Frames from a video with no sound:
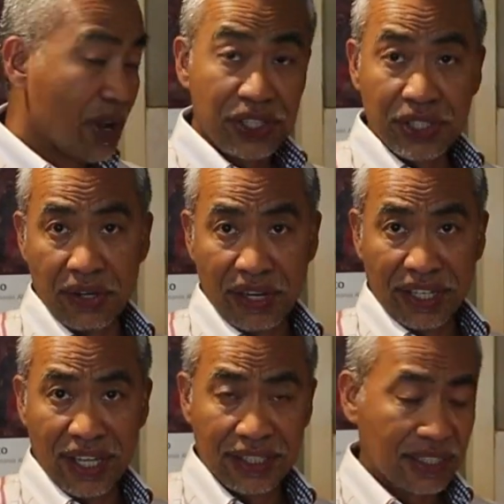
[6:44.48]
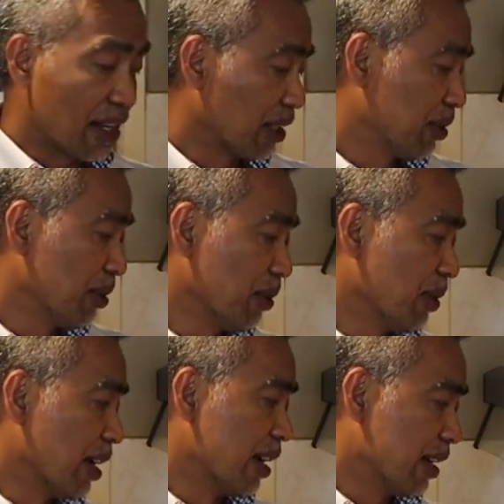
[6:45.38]
While stirring this, I'd like
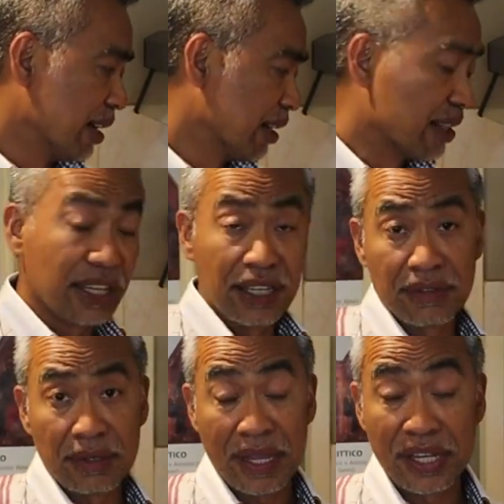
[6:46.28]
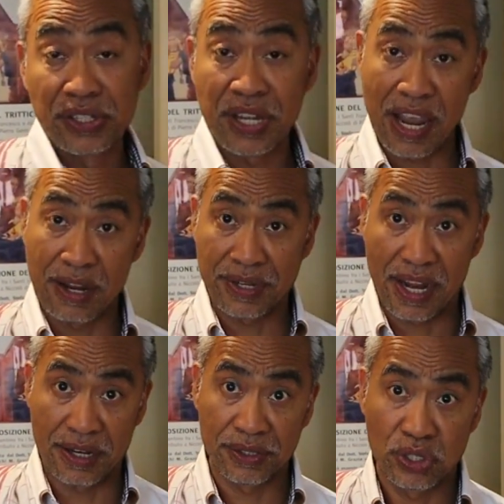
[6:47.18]
to give a big shout
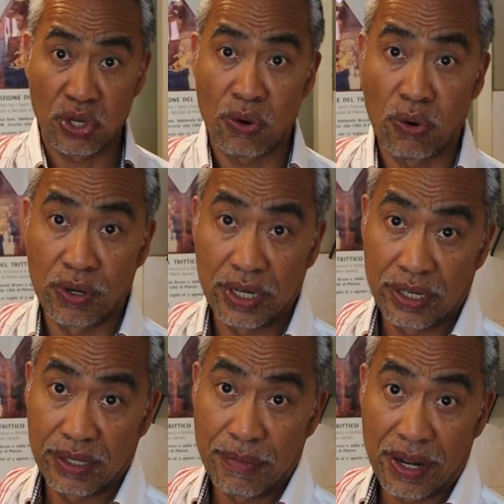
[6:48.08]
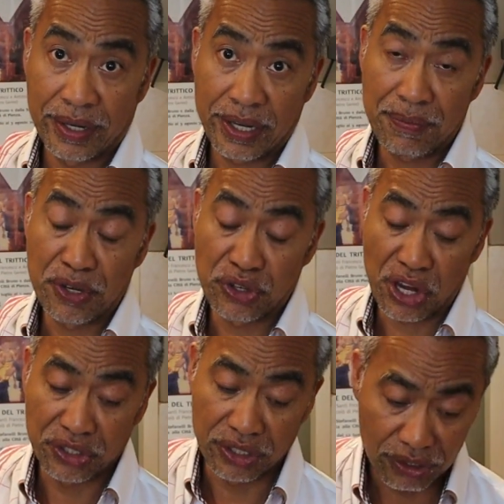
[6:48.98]
out or my
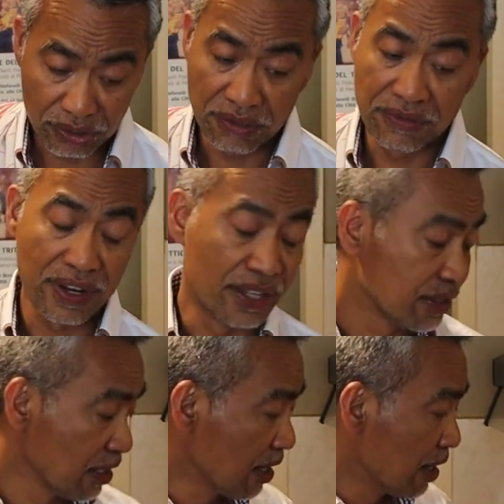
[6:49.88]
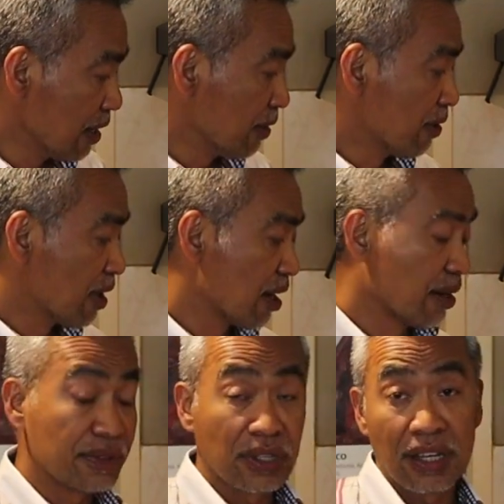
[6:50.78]
appreciation to friends
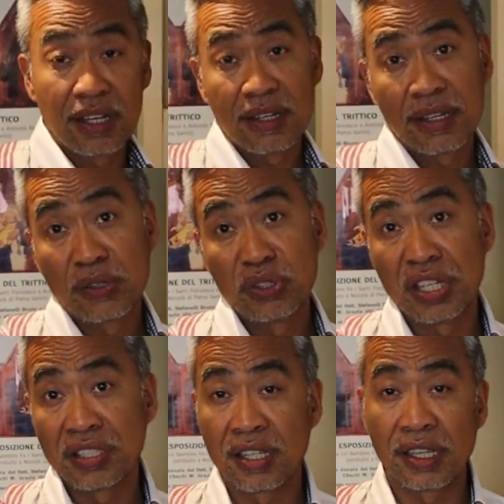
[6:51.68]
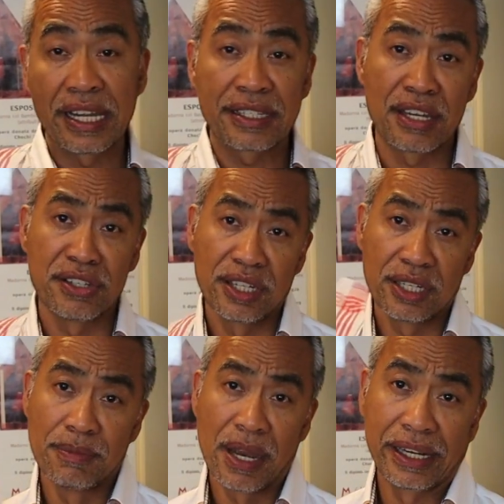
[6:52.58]
who have consistently
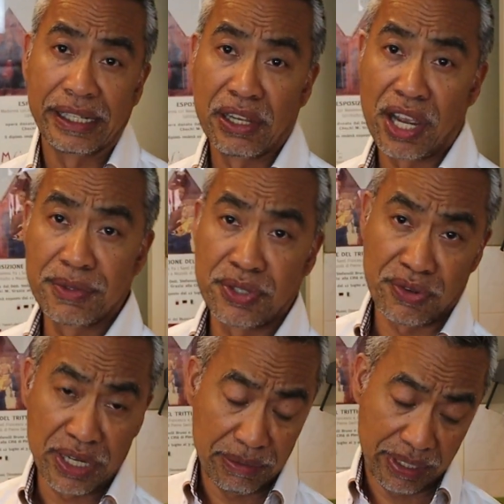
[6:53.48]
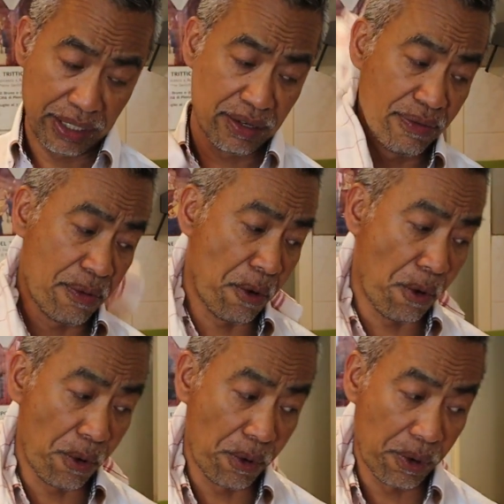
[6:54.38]
attended my live streaming
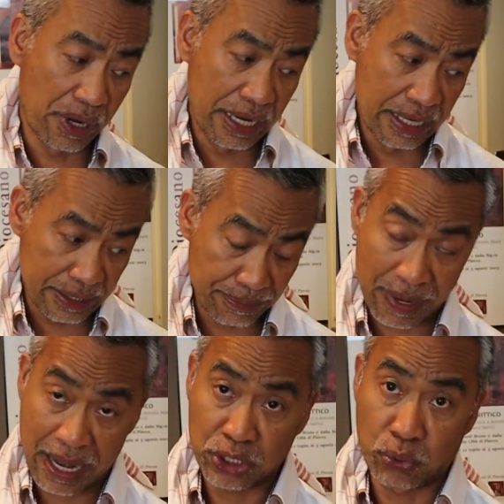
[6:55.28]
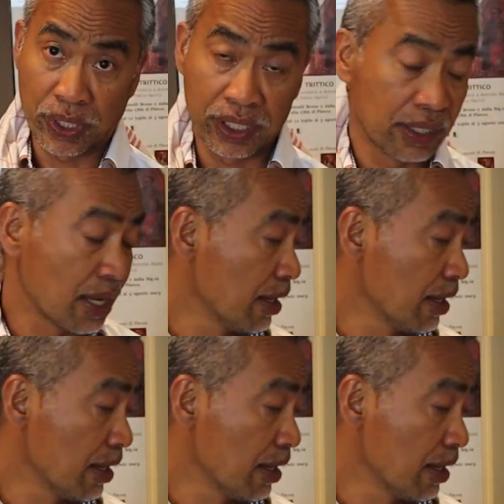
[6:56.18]
for the past week.